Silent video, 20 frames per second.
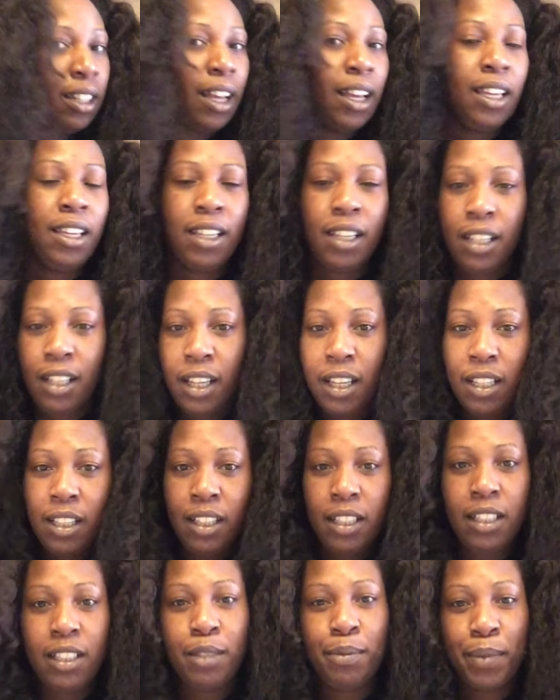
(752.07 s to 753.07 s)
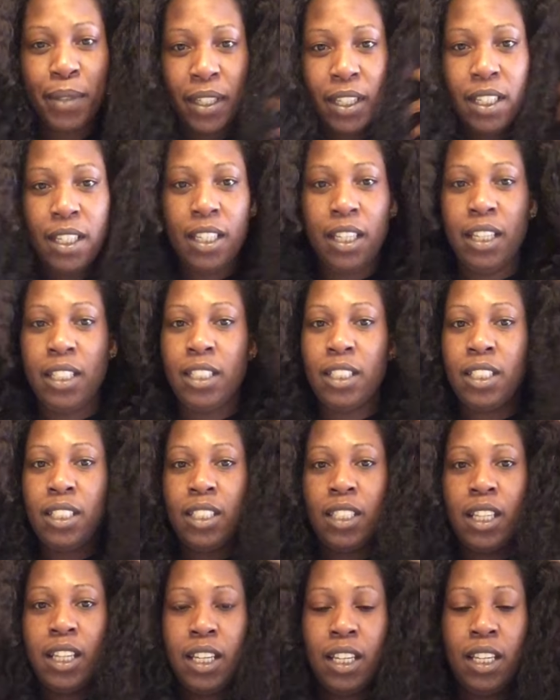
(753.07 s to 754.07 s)
like it like this, but it's
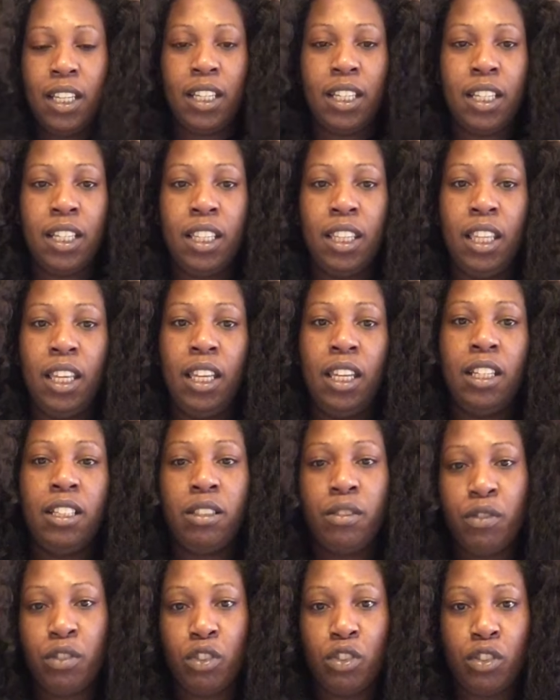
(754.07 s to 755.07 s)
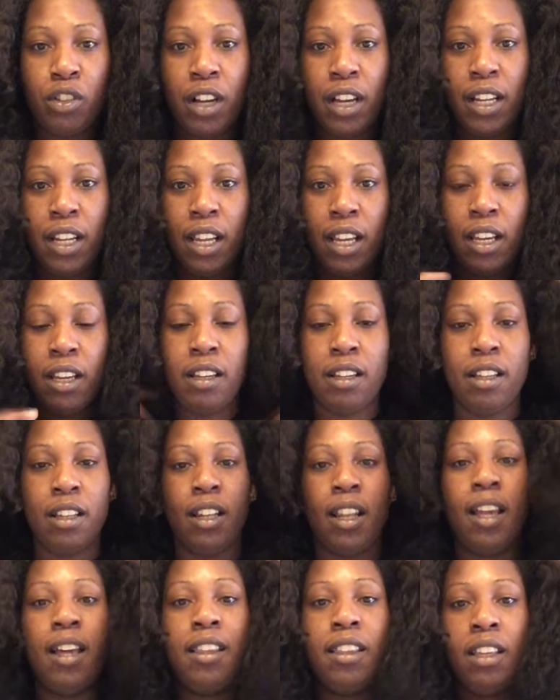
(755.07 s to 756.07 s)
just like the ends feel dry now.
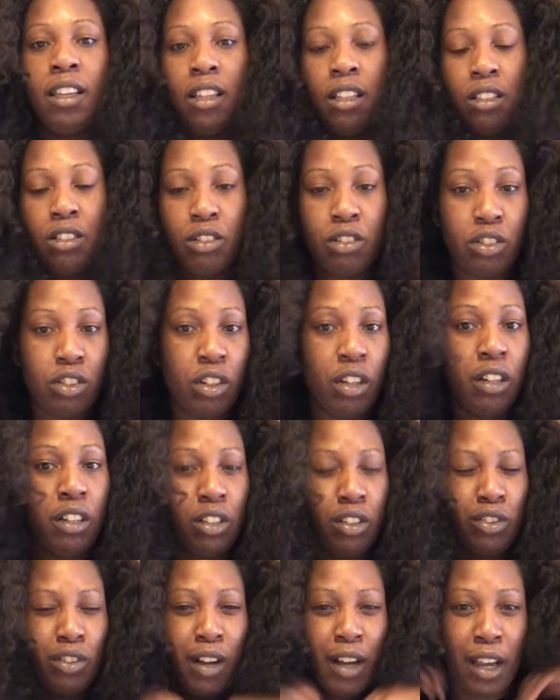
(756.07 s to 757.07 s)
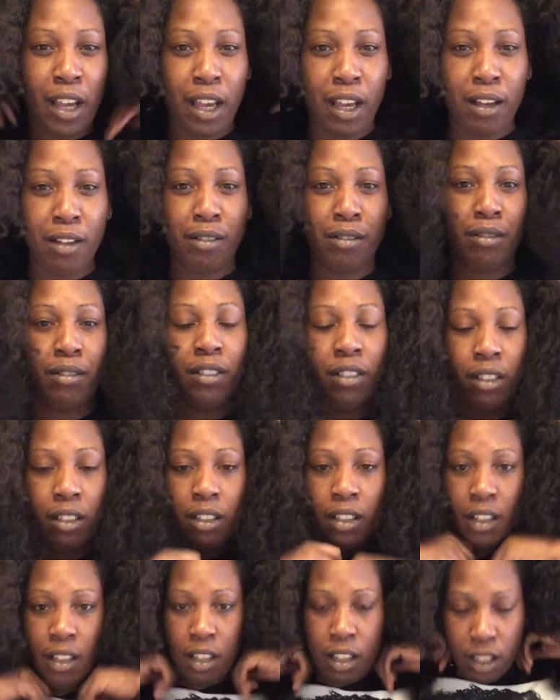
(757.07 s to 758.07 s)
Now the ends are starting to dry out.
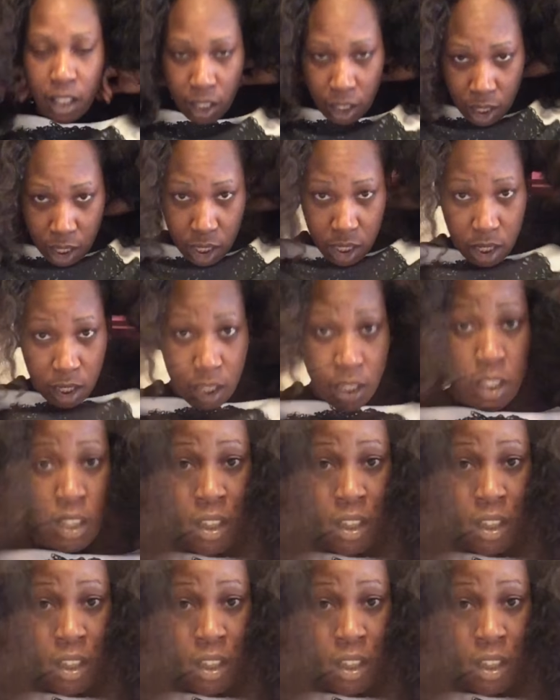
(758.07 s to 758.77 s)
So